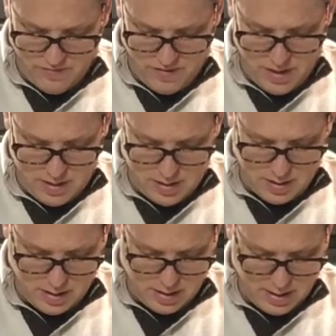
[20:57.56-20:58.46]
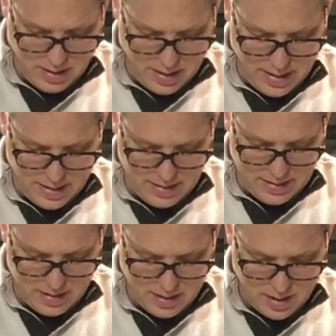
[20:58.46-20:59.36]
feet,
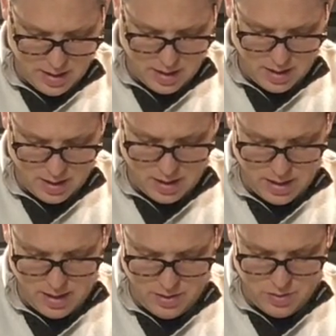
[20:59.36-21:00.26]
legs, all right,